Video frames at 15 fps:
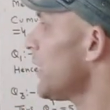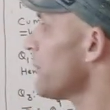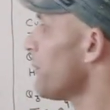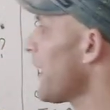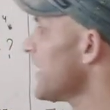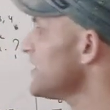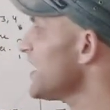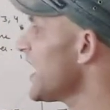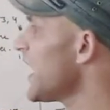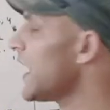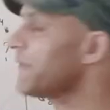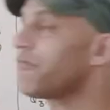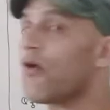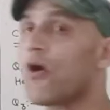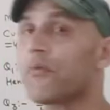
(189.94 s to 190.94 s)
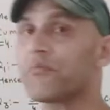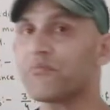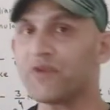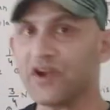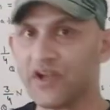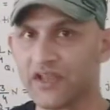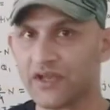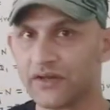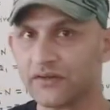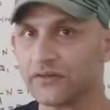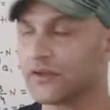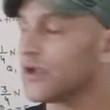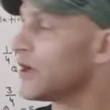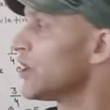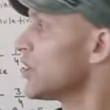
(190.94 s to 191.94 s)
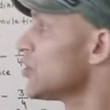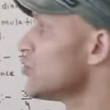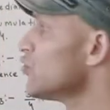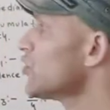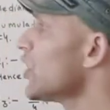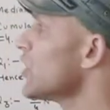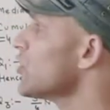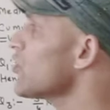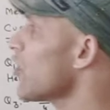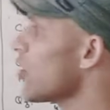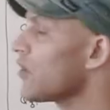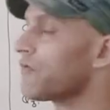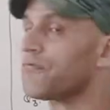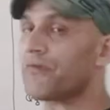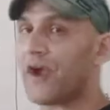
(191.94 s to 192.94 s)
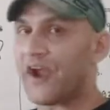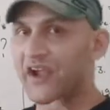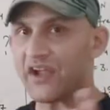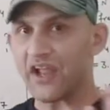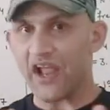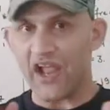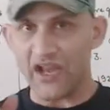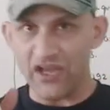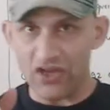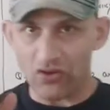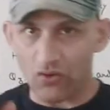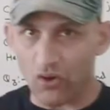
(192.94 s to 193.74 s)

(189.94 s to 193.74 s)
by the help of median you cannot find any